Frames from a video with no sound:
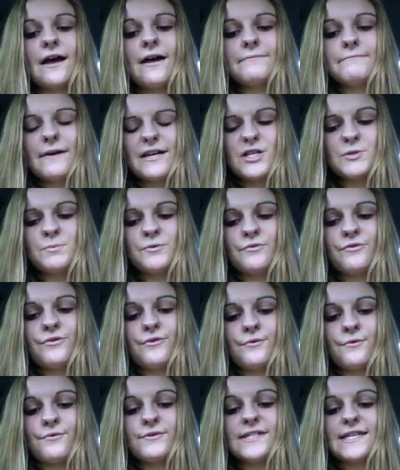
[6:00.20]
unmanageable
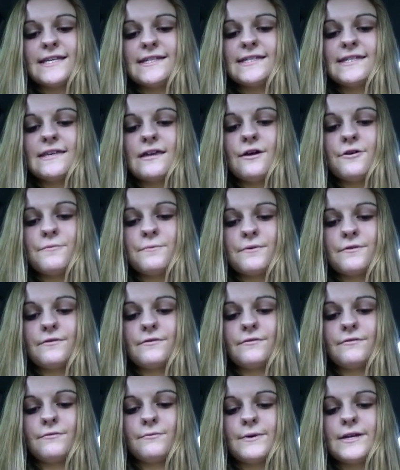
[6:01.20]
thoughts into the
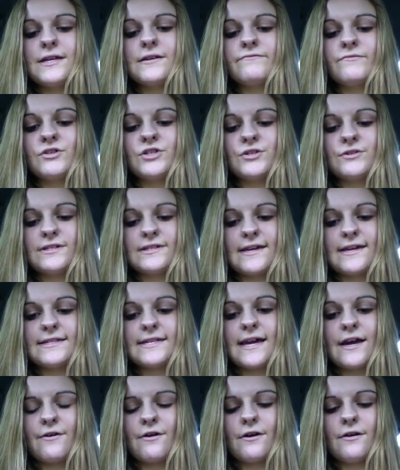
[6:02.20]
open, we can reduce their
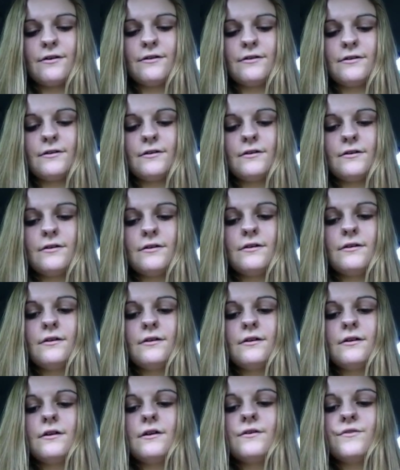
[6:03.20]
terror.
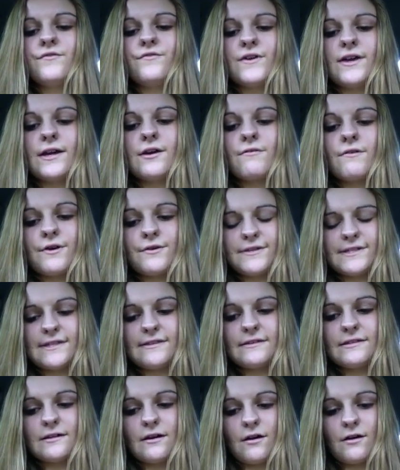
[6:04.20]
Fear grows in
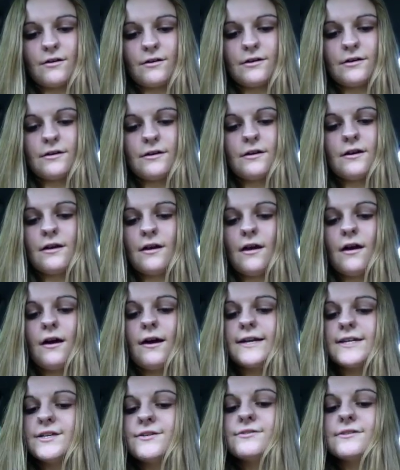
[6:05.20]
the dark.
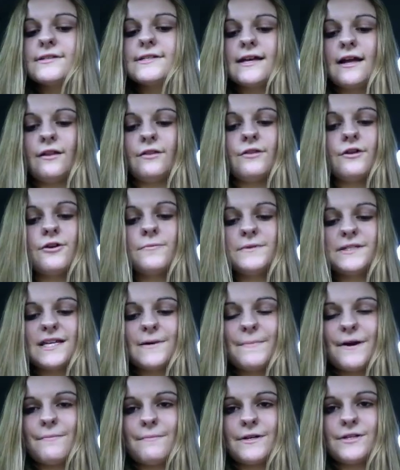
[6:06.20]
I used to tell nobody
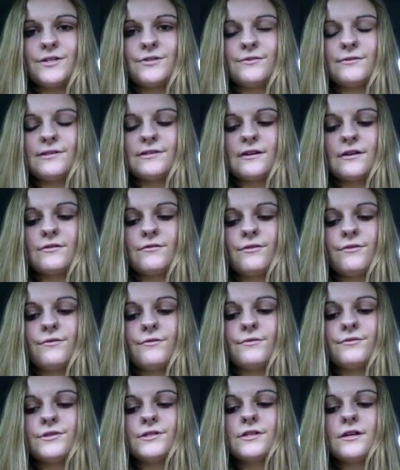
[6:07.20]
about my suicidal
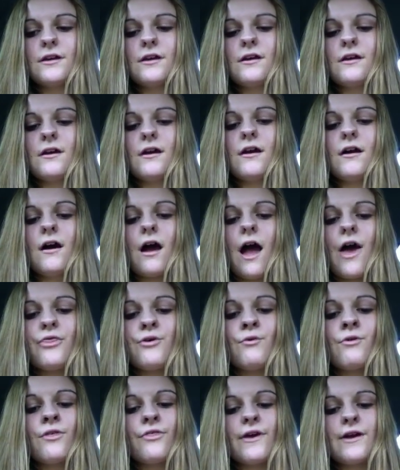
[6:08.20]
thoughts. I
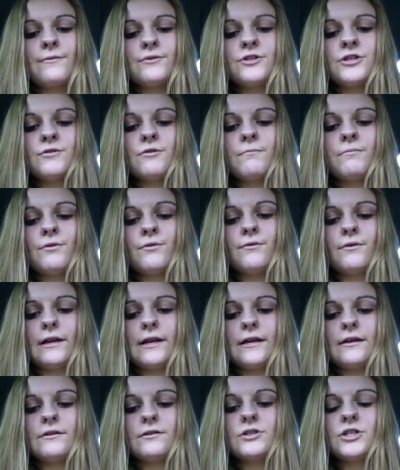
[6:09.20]
thought that they were too
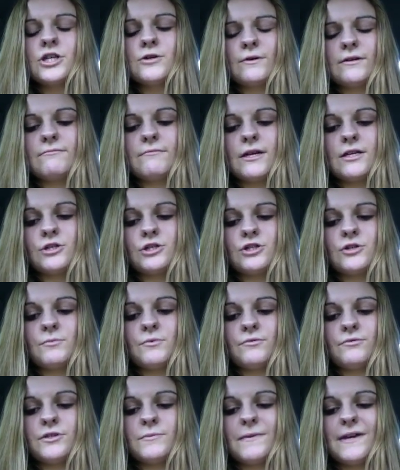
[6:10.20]
appalling, too
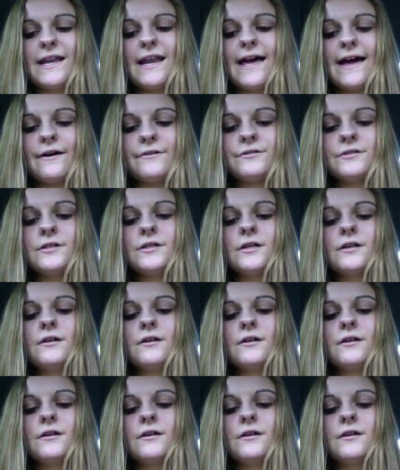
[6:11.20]
unmentionable to be allowed.